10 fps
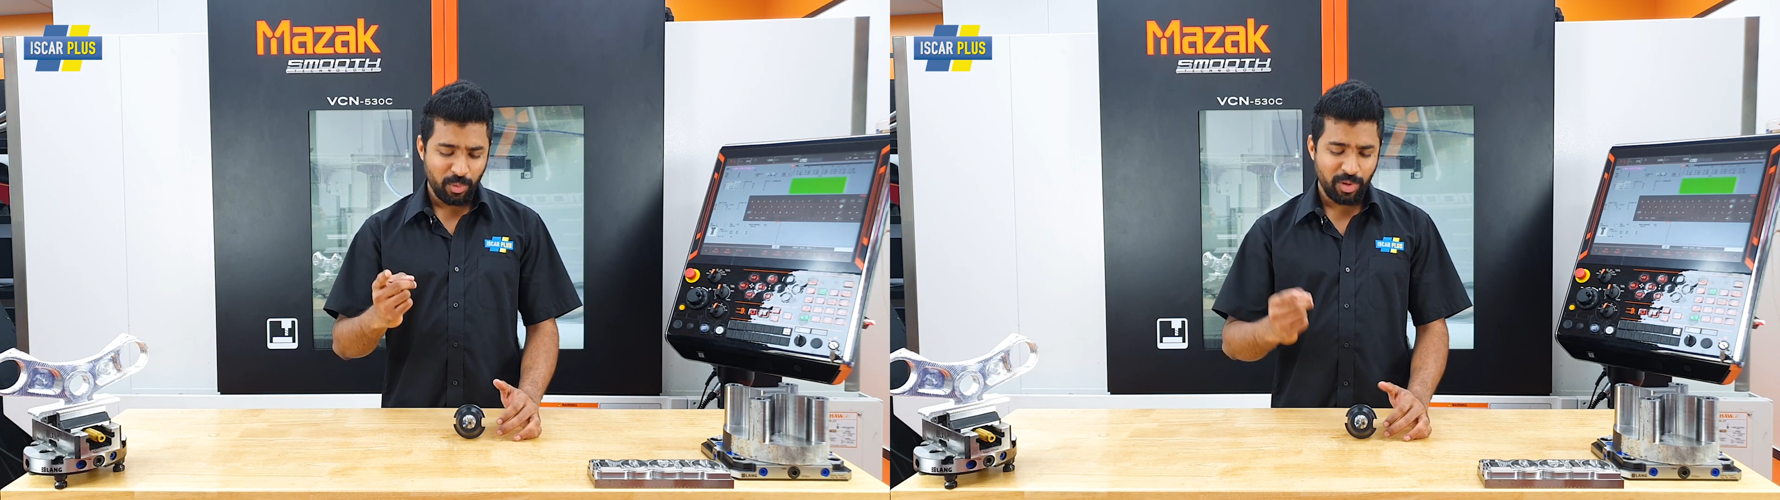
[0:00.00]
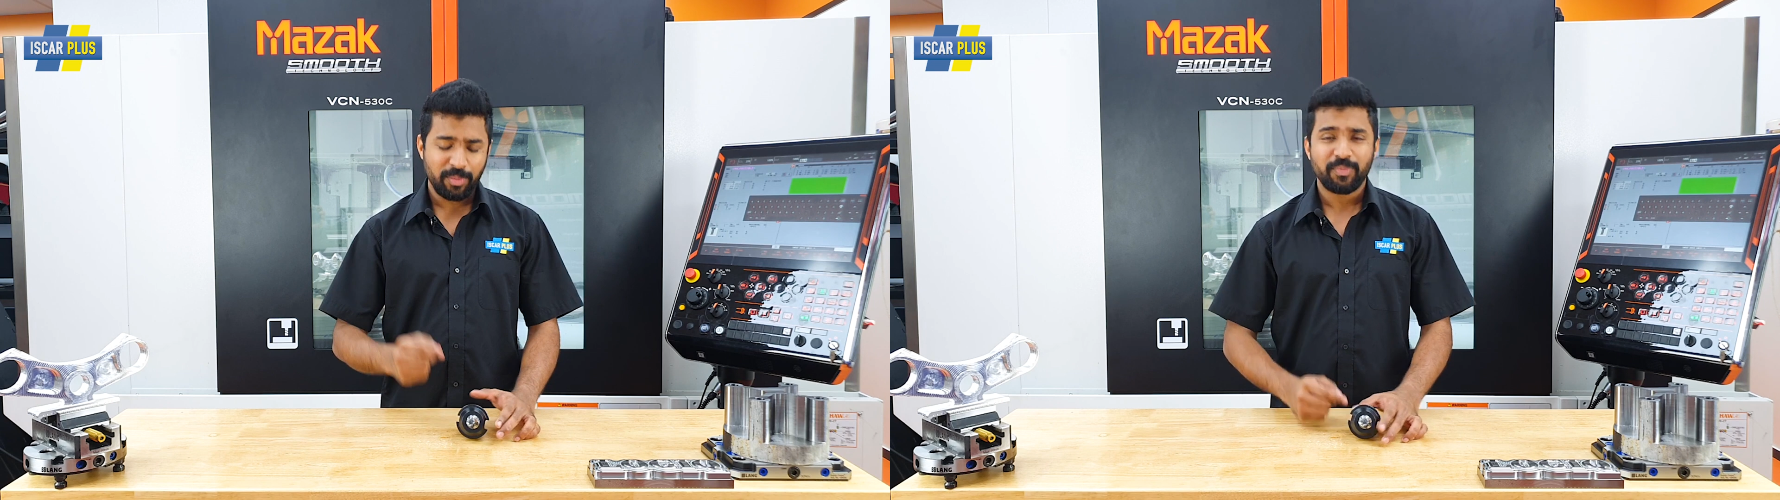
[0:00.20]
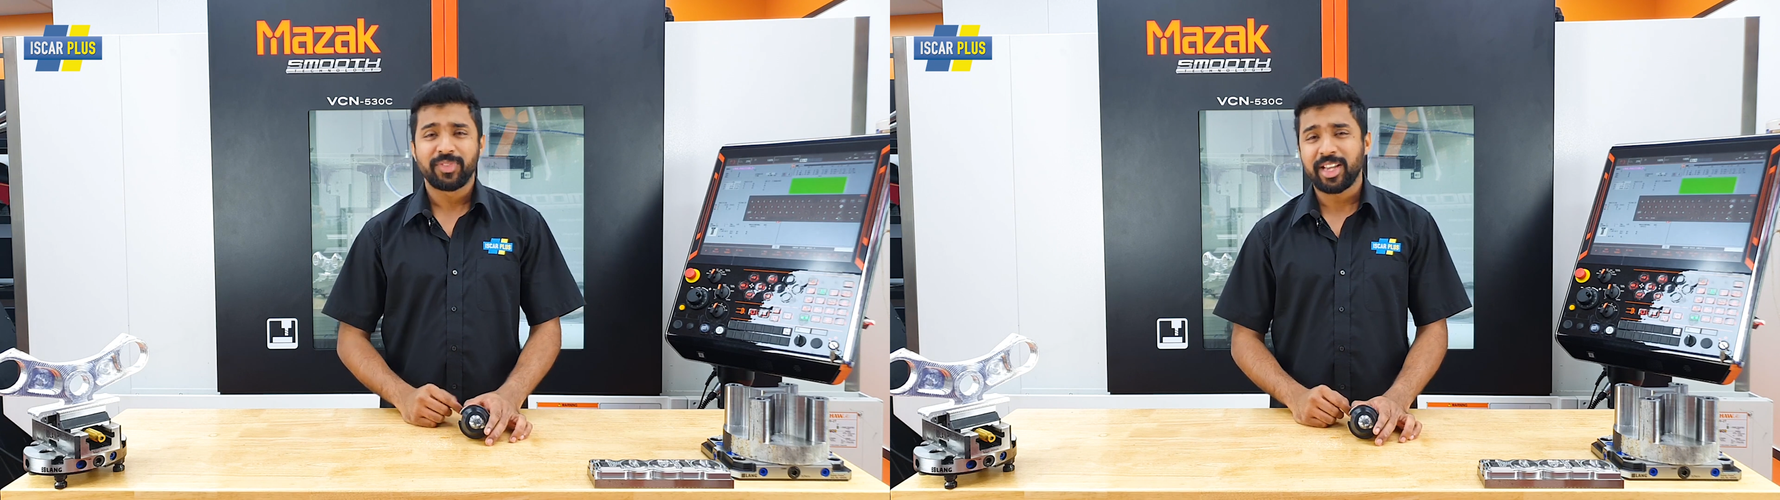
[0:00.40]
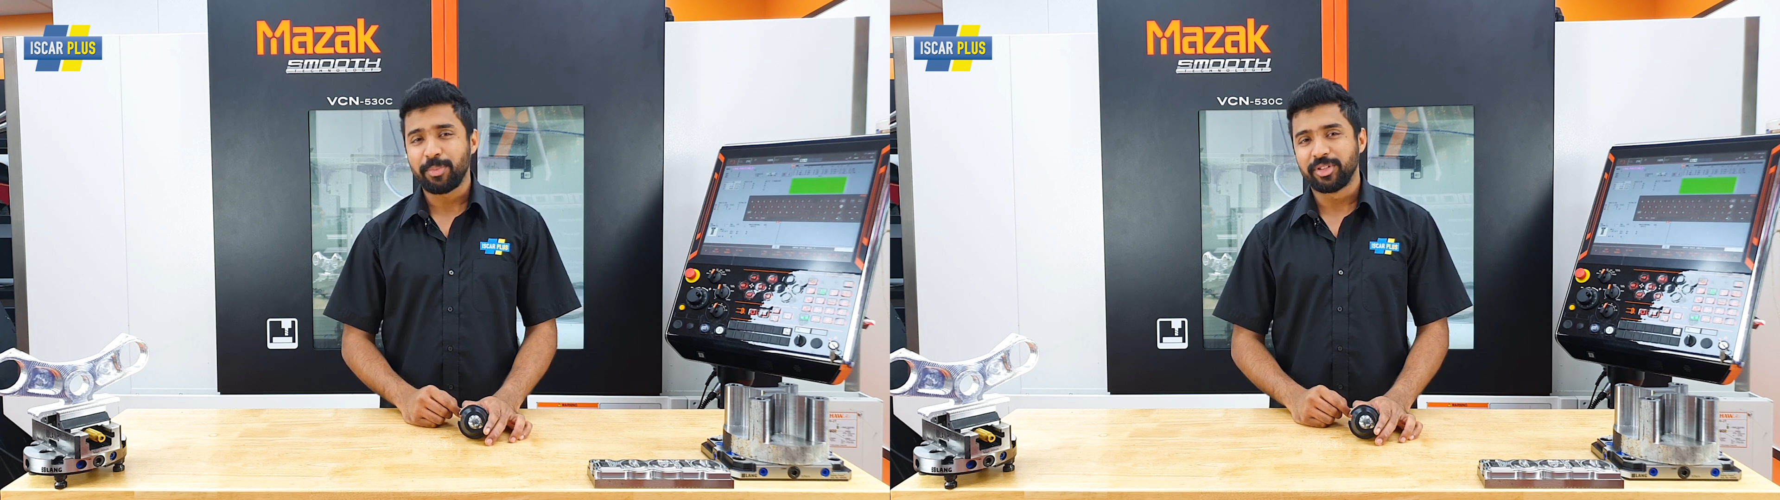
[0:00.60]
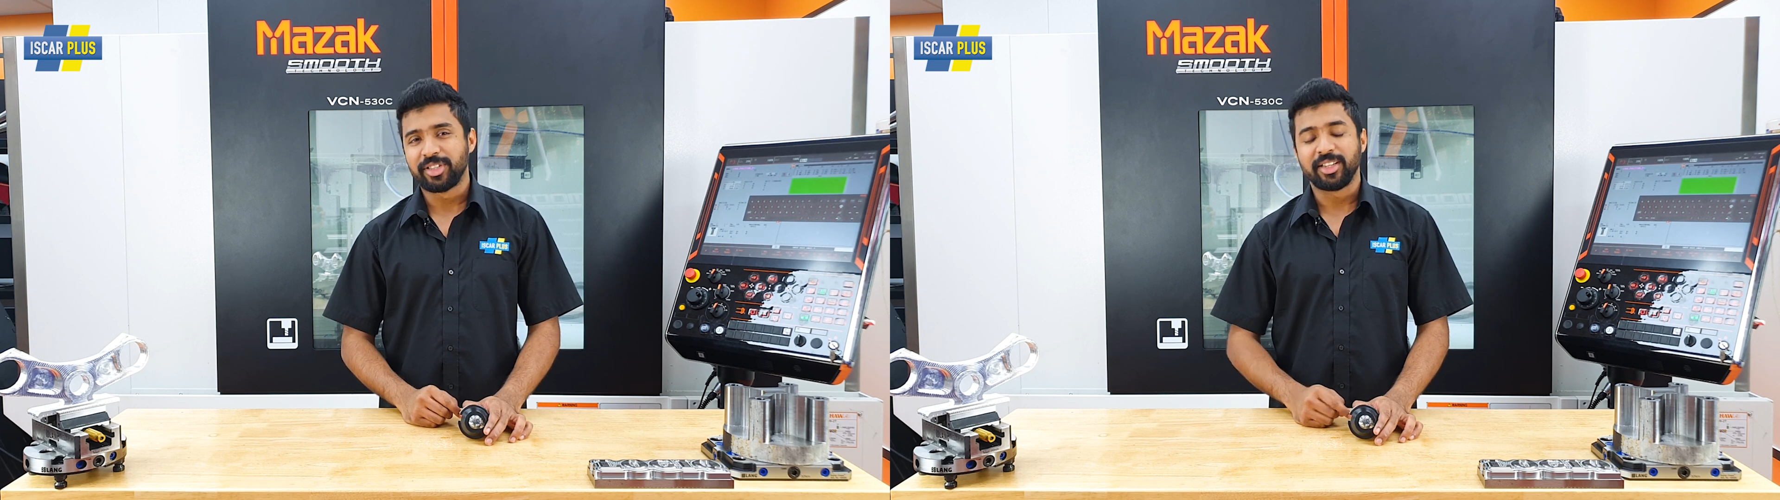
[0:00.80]
Well, a
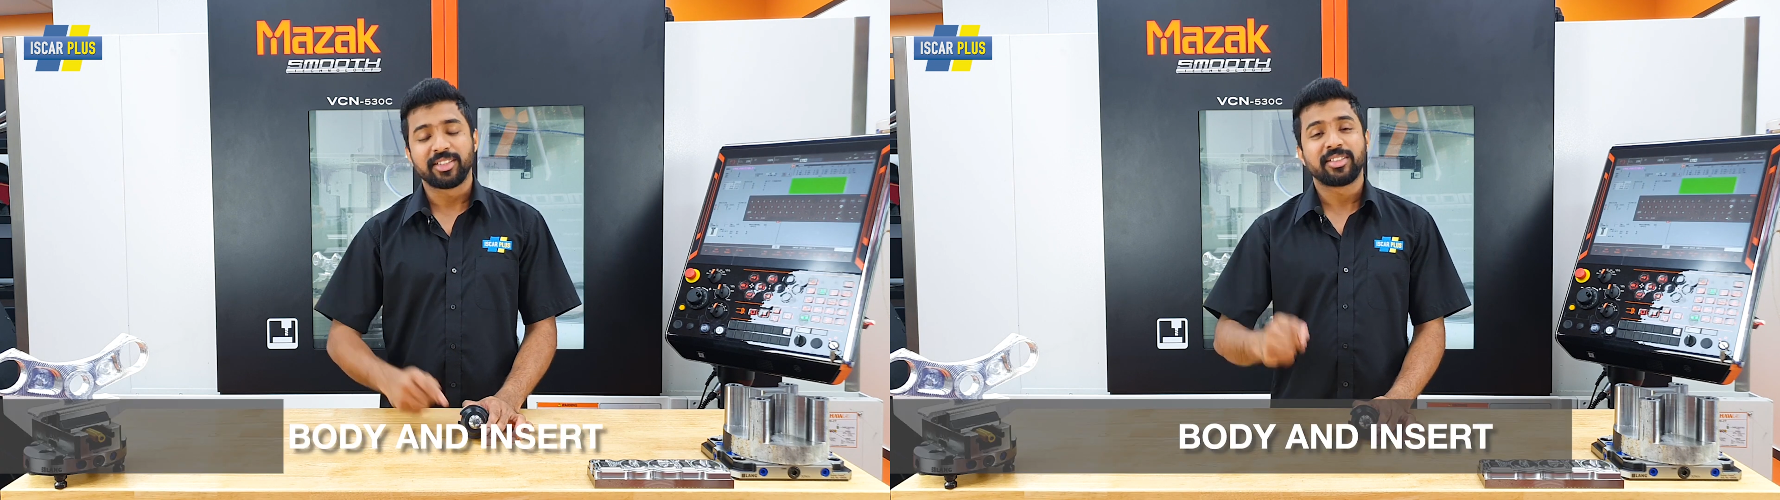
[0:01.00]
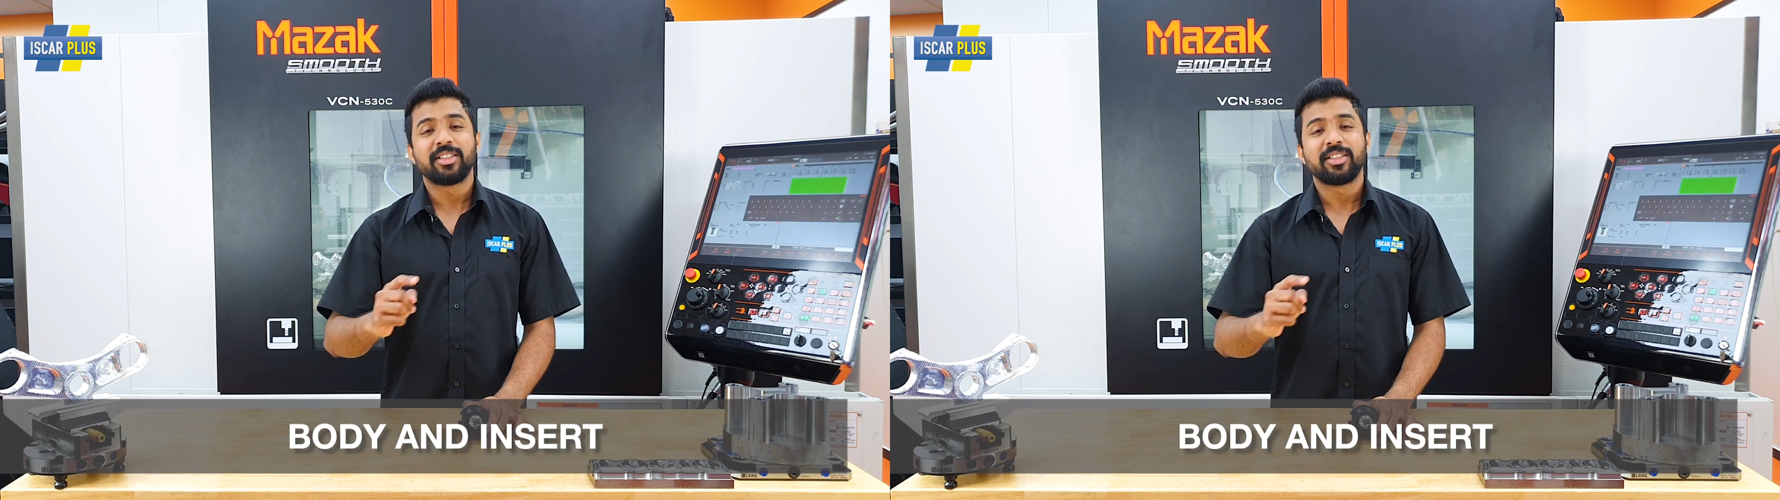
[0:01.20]
couple of things,